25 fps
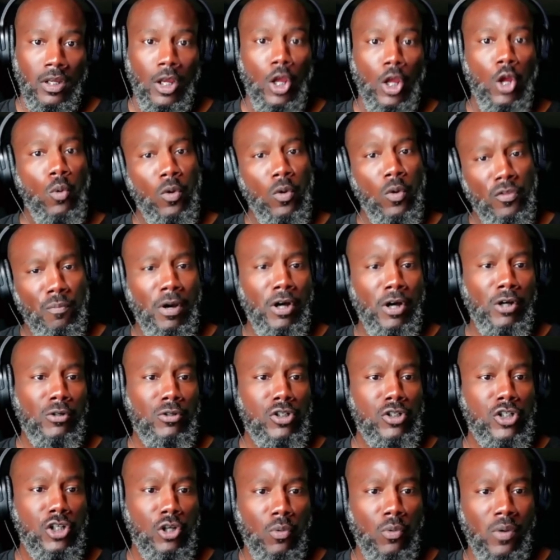With polls
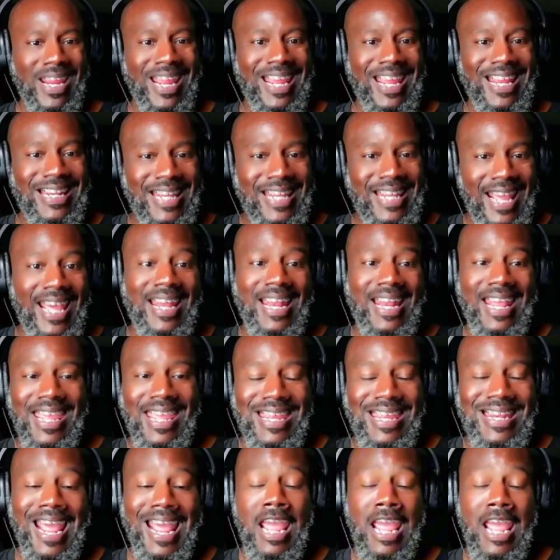showing a dead
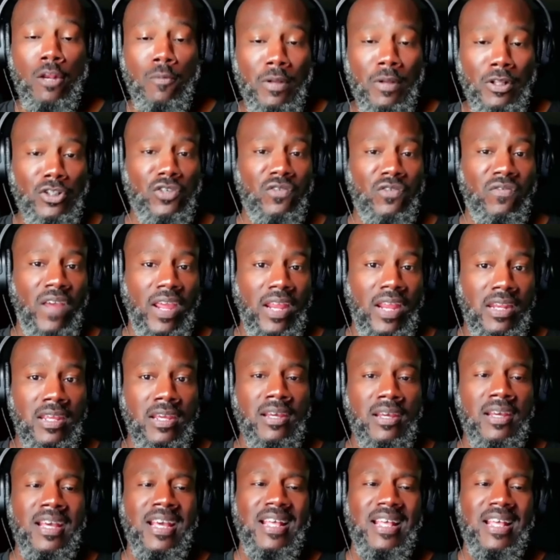heat in Pennsylvania,